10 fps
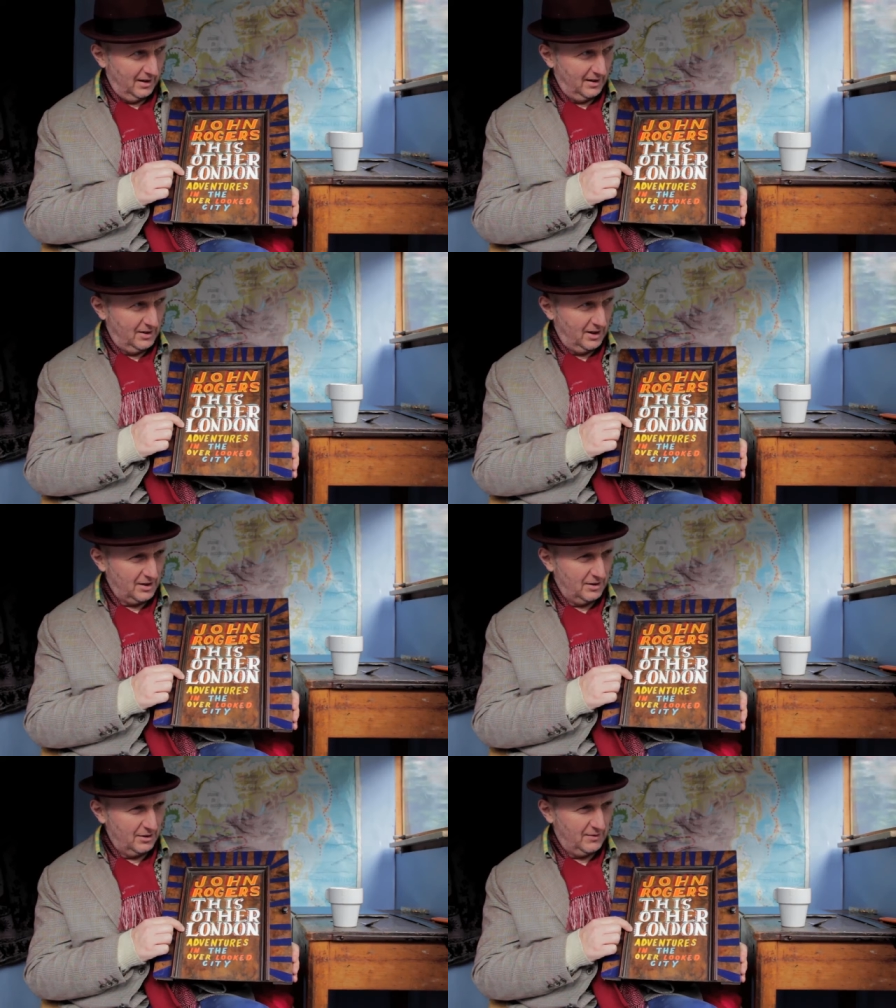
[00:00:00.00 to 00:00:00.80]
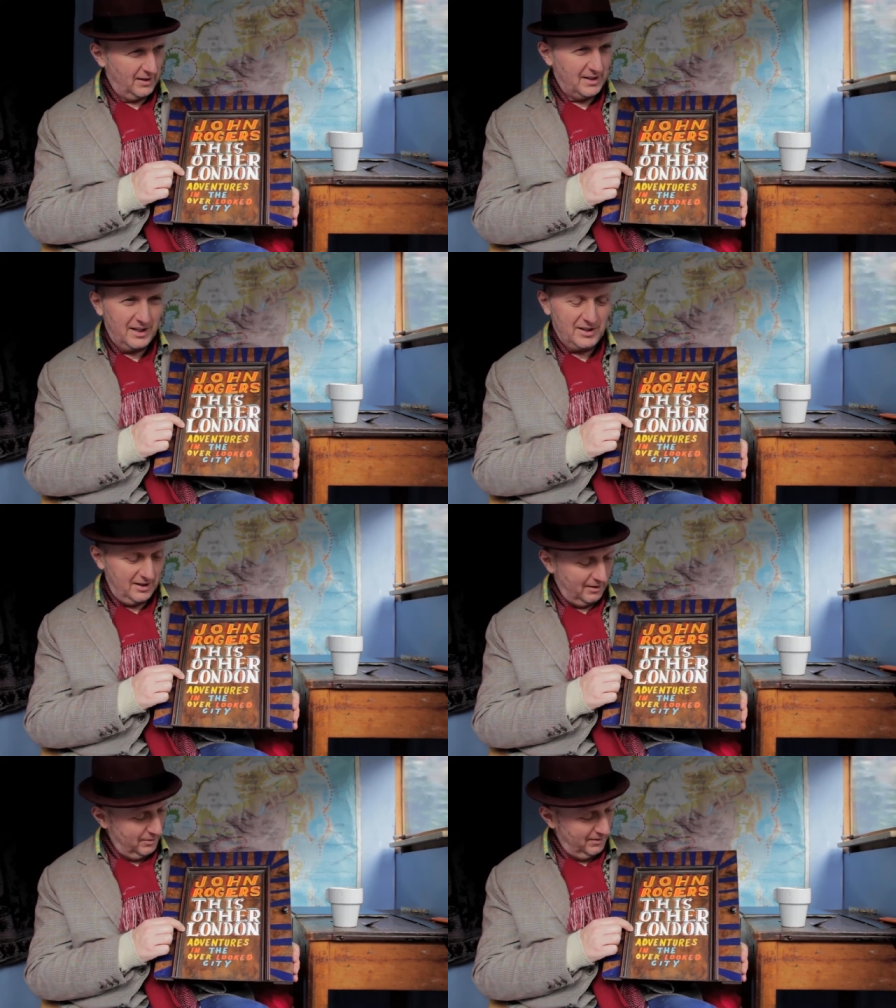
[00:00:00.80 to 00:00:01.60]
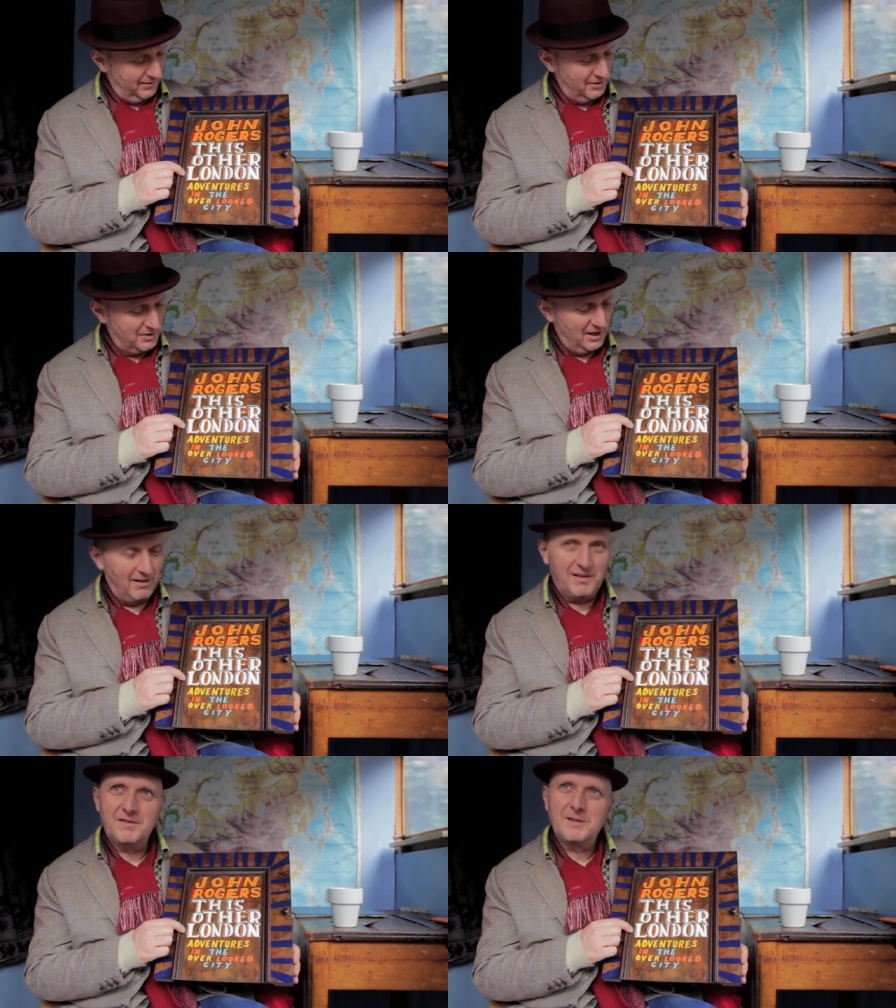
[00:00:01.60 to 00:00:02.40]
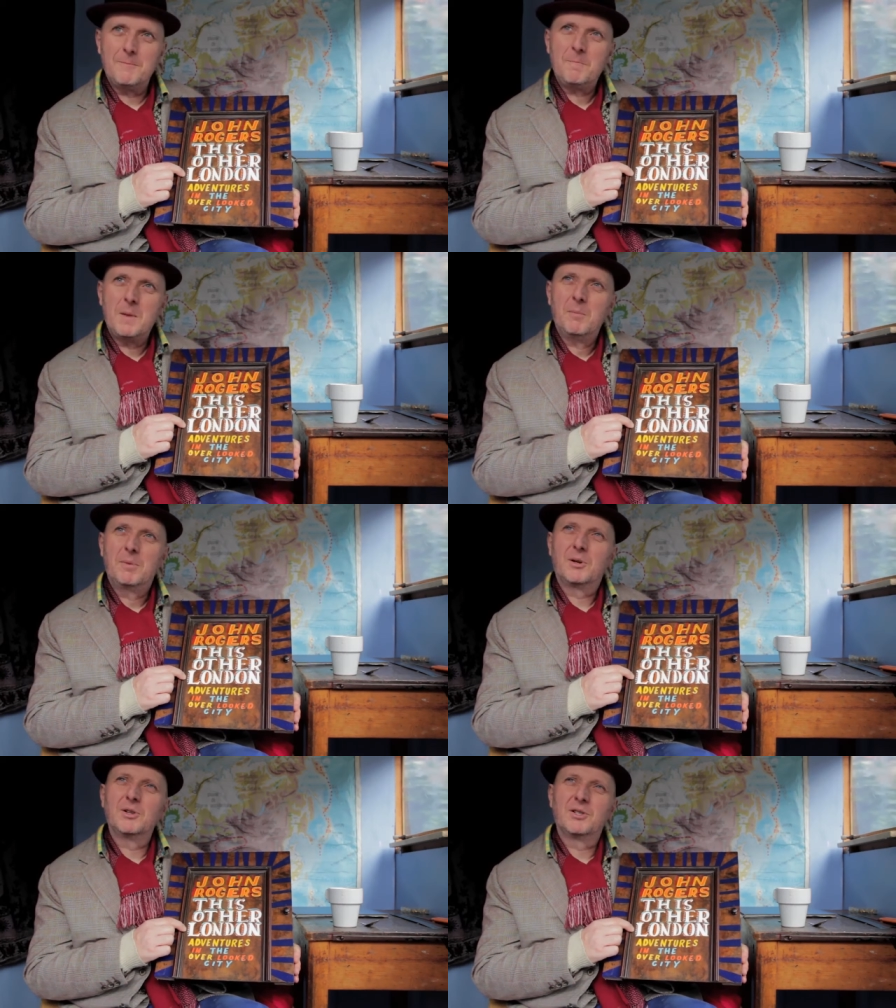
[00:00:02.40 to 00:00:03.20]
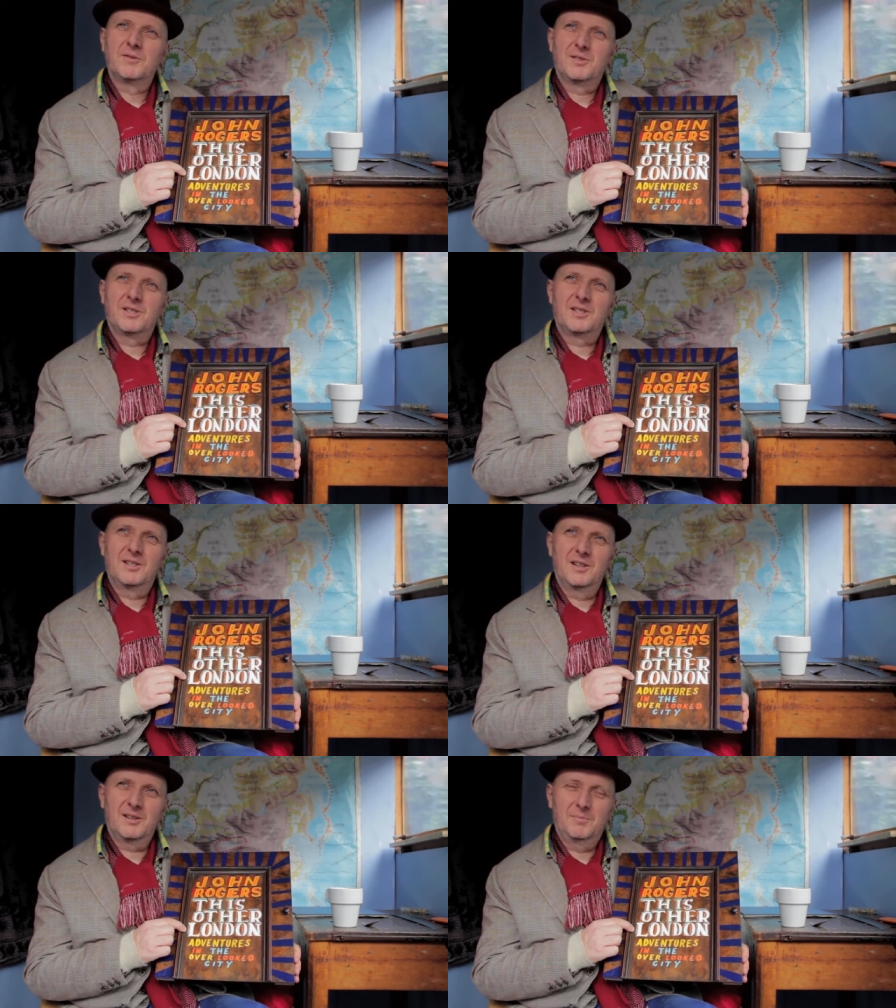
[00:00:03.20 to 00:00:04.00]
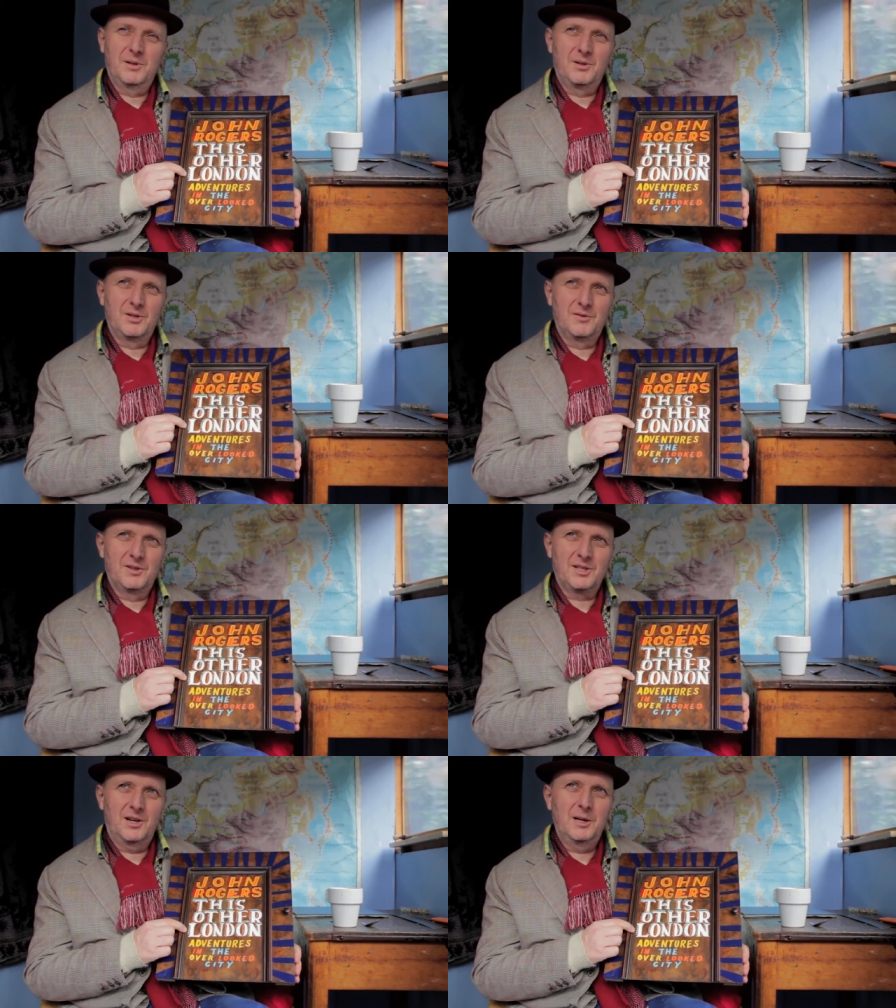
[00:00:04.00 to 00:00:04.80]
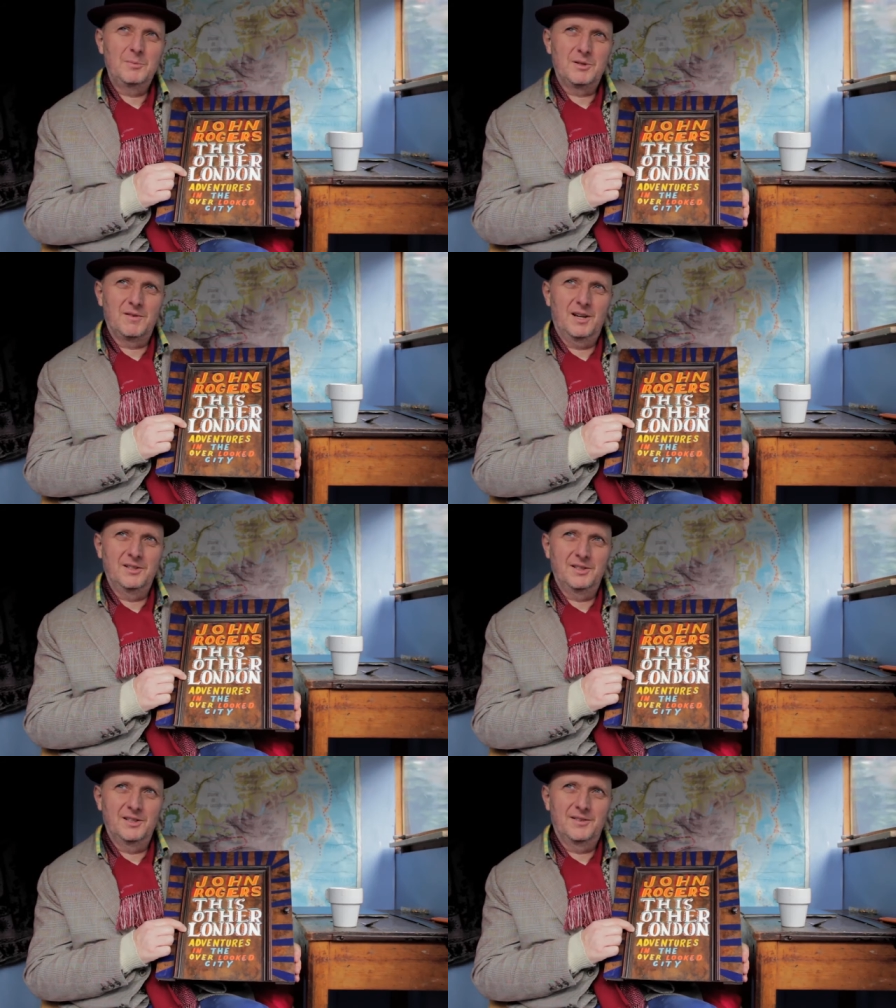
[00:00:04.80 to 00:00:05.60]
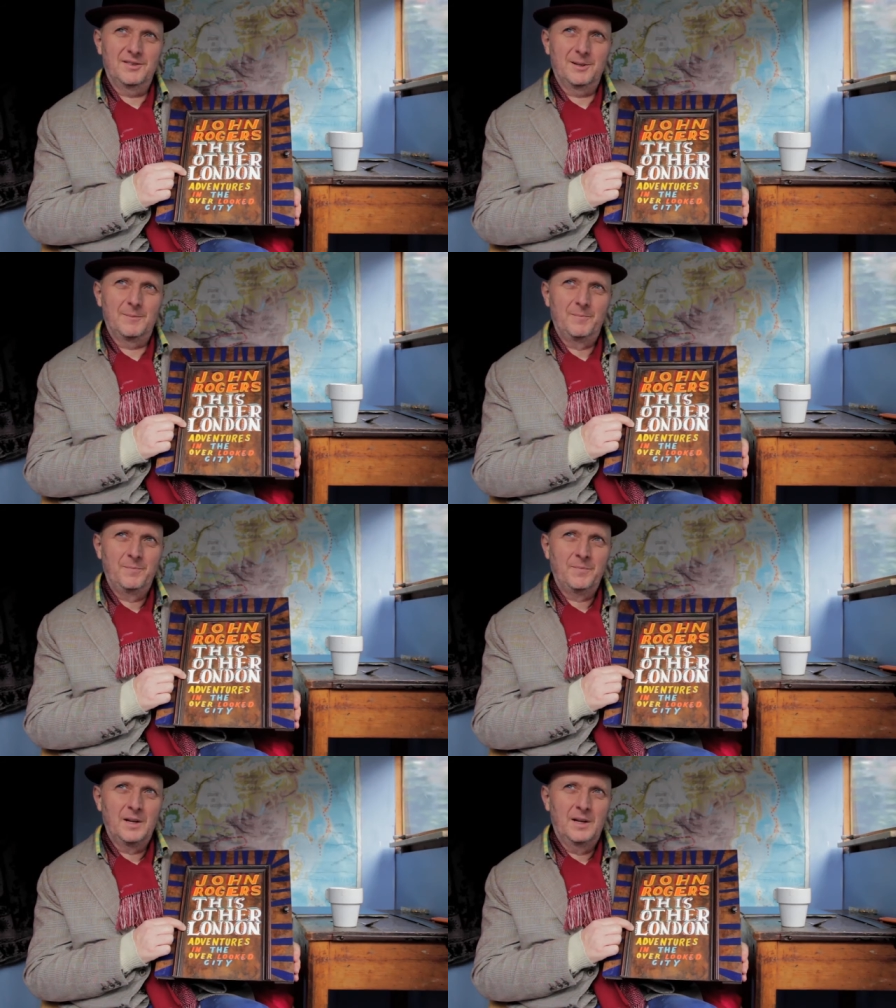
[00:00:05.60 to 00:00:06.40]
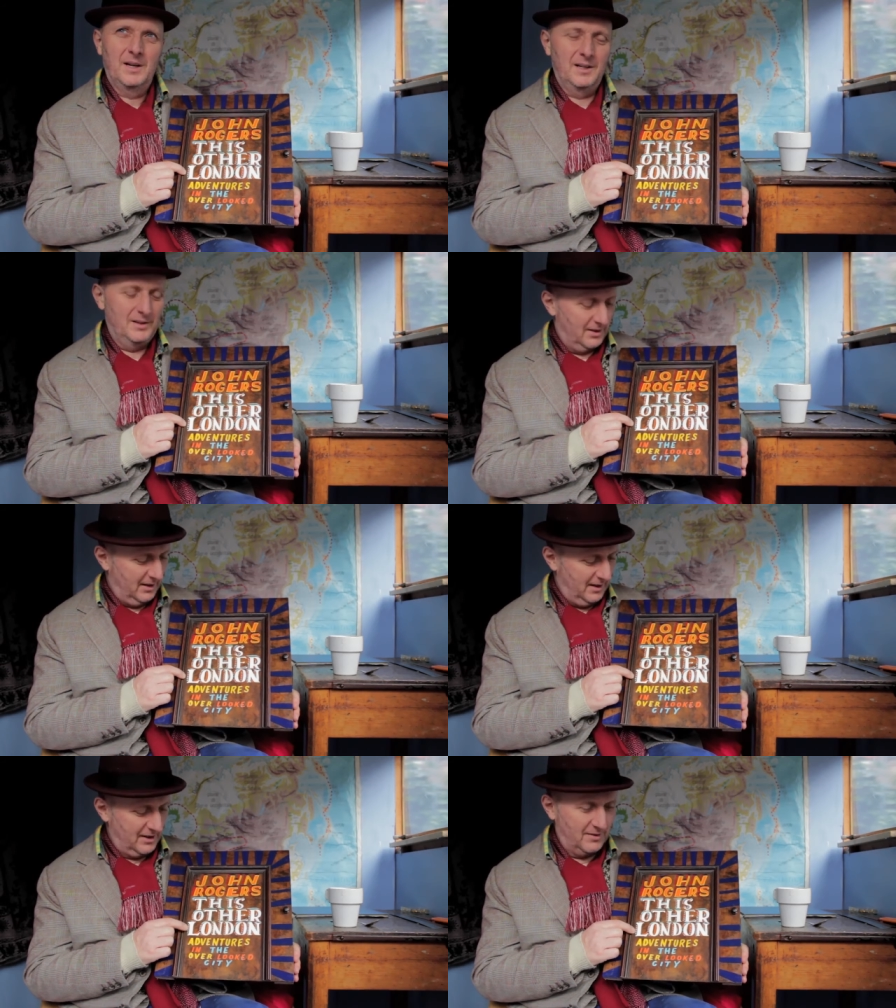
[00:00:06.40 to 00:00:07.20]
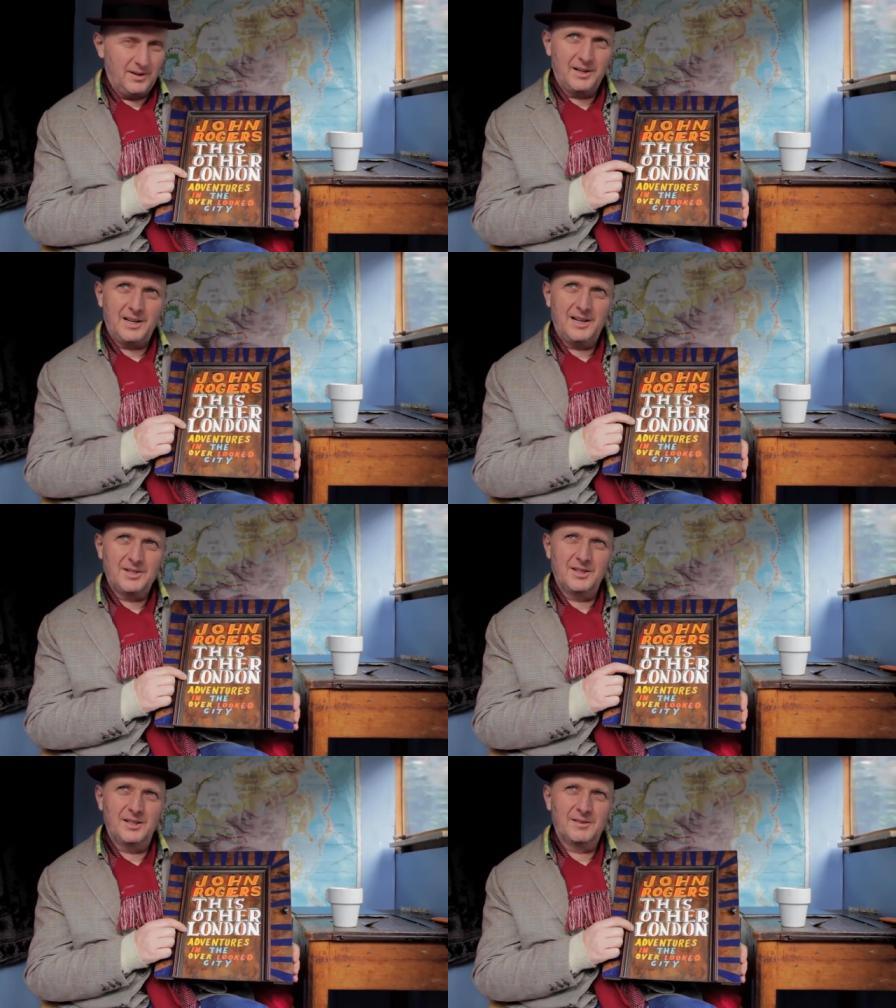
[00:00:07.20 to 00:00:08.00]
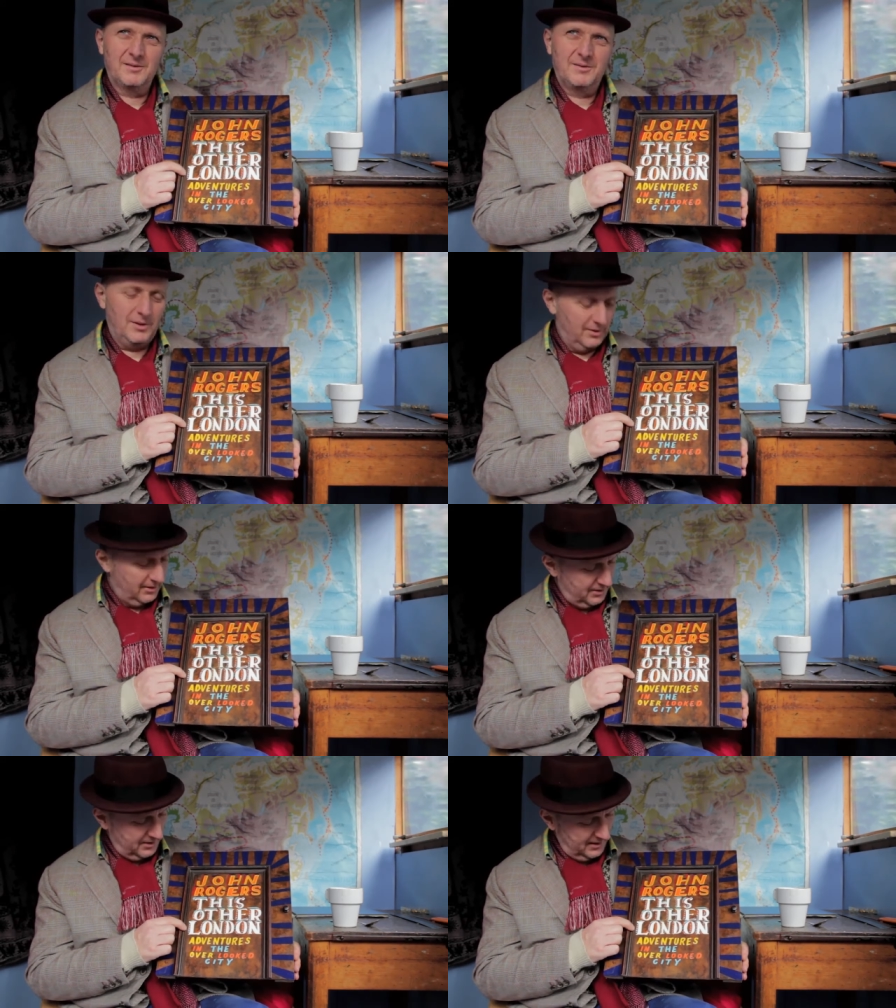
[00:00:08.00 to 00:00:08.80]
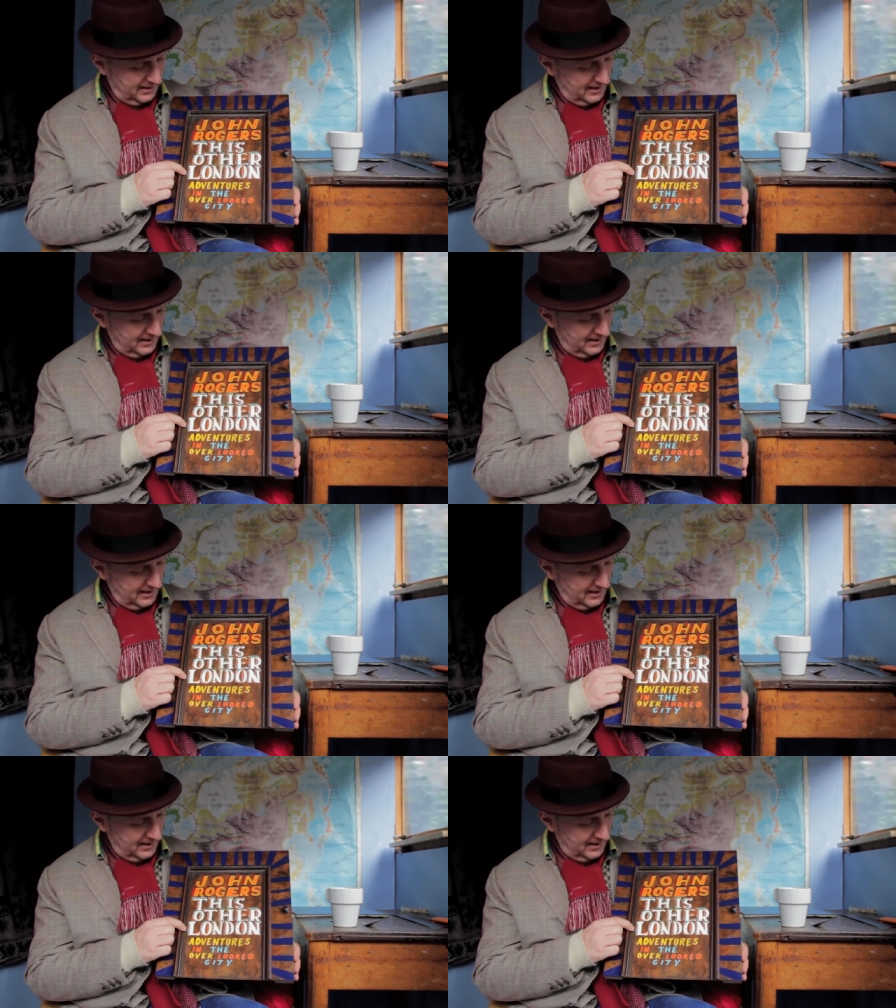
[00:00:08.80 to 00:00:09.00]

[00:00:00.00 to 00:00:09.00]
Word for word: it just looks fantastic with a few serifs because of because of the times of London I think and uh, that's a very classic font isn't it